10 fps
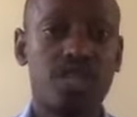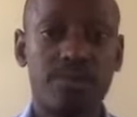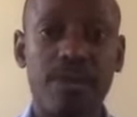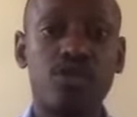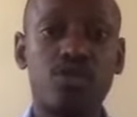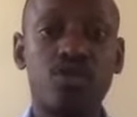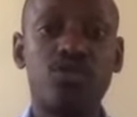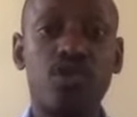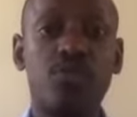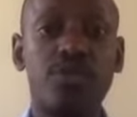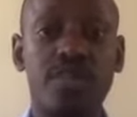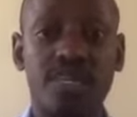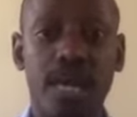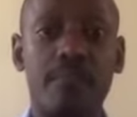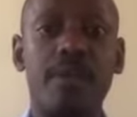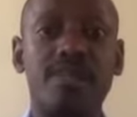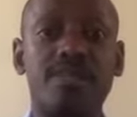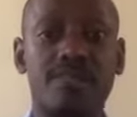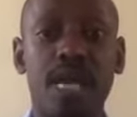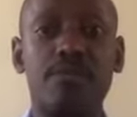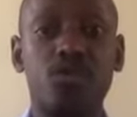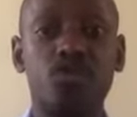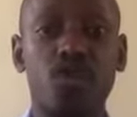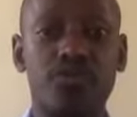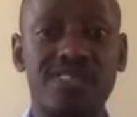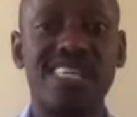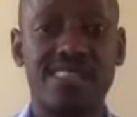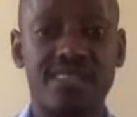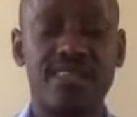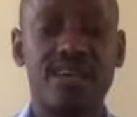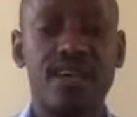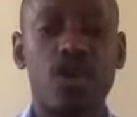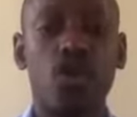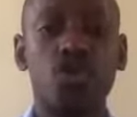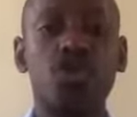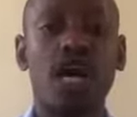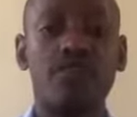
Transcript: sometimes you don't compute the time, but time is also of essence. Because you'd have